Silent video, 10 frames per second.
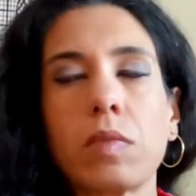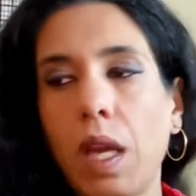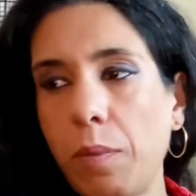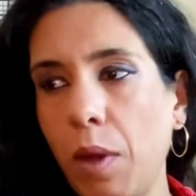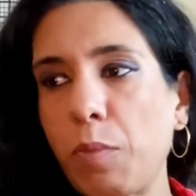
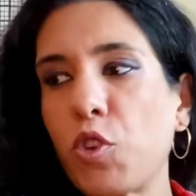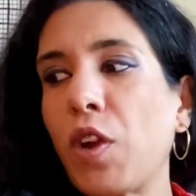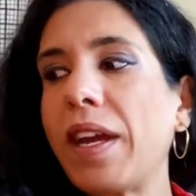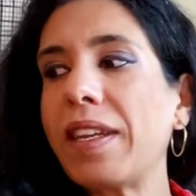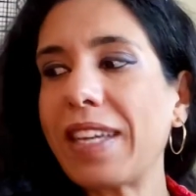I'm
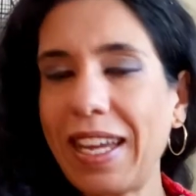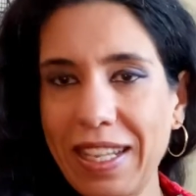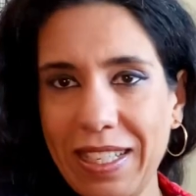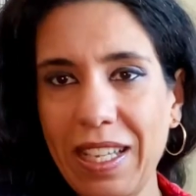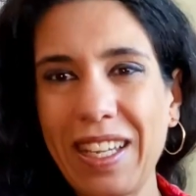trying to get
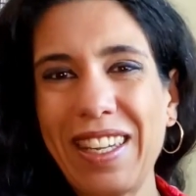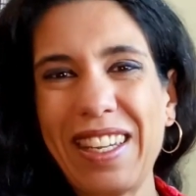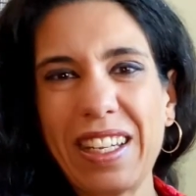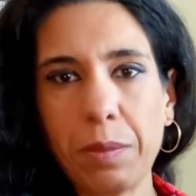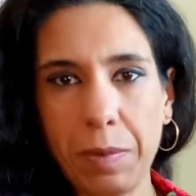it a
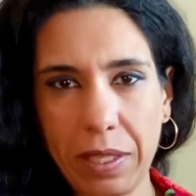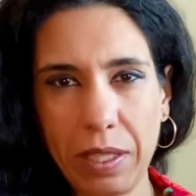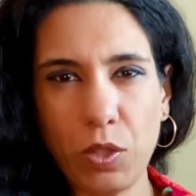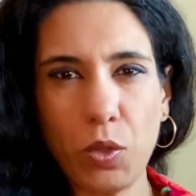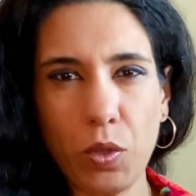little bit
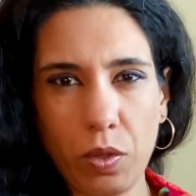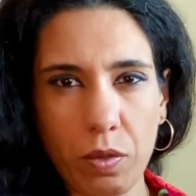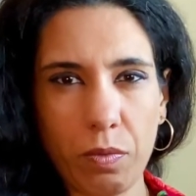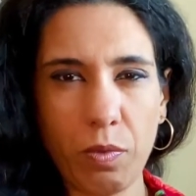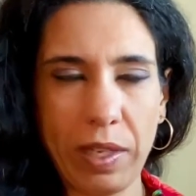into
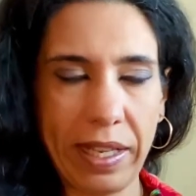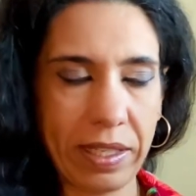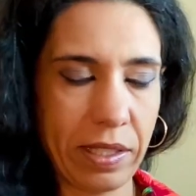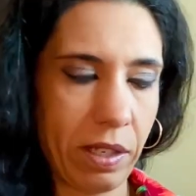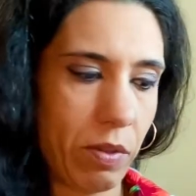a
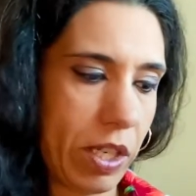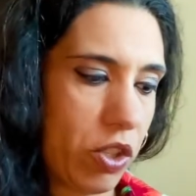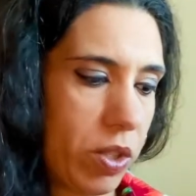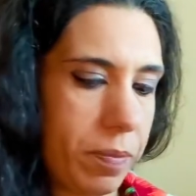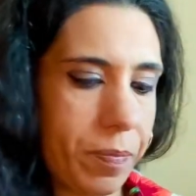relaxed
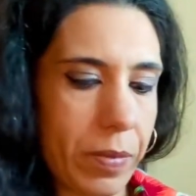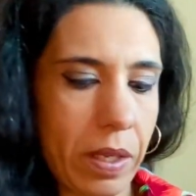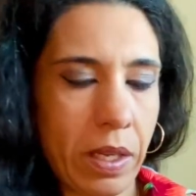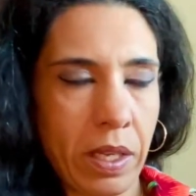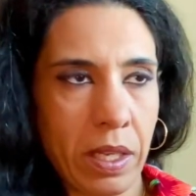direction,
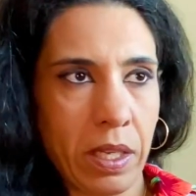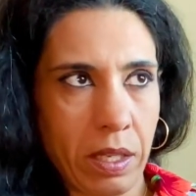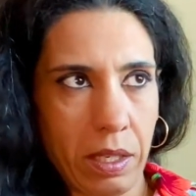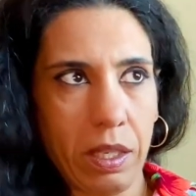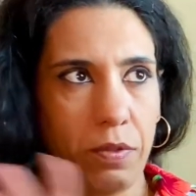
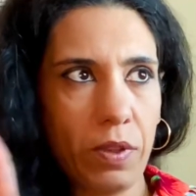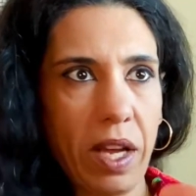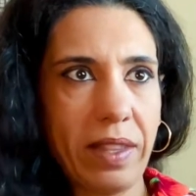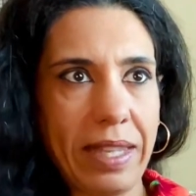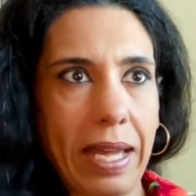if
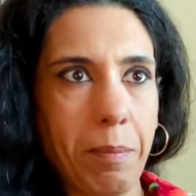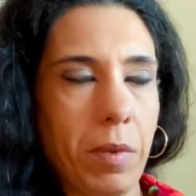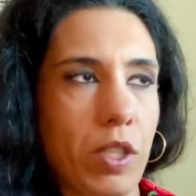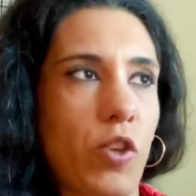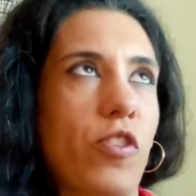not that
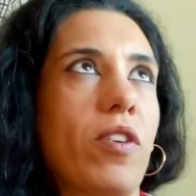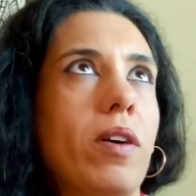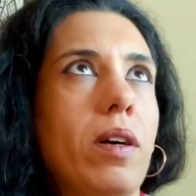much.